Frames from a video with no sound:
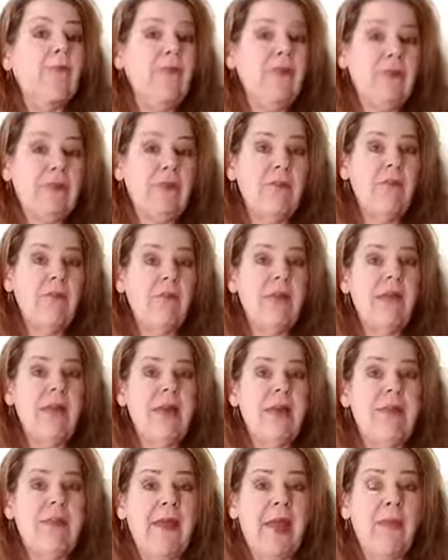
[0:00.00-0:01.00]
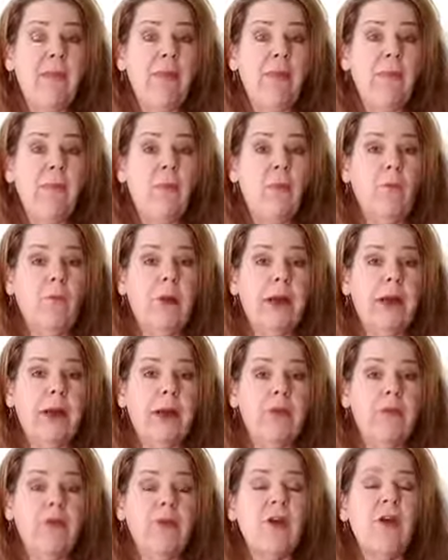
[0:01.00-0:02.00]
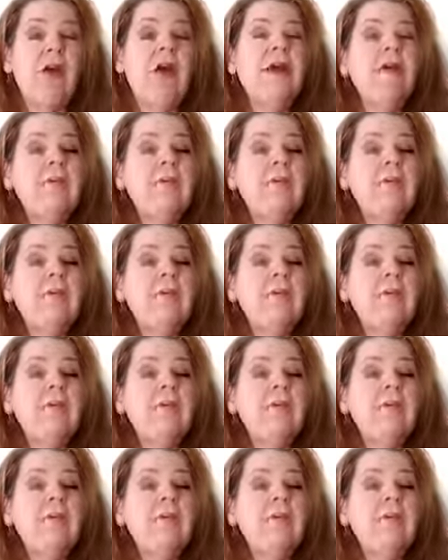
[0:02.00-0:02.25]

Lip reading: is within that normal range.